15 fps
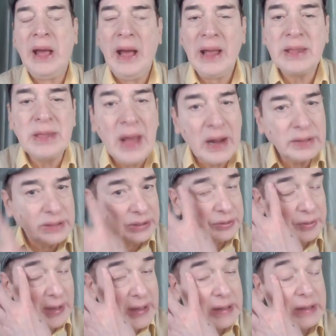And that is
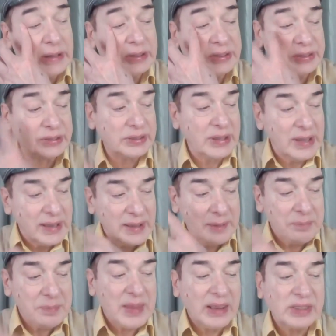why this
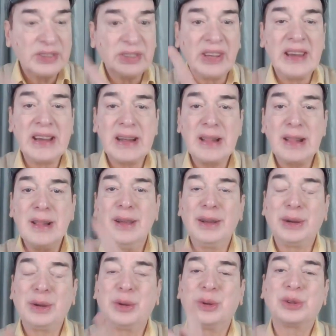cycle
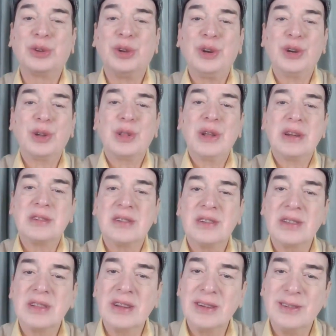goes on and
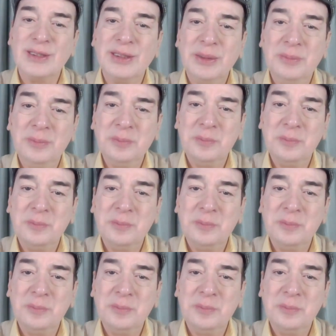on and on.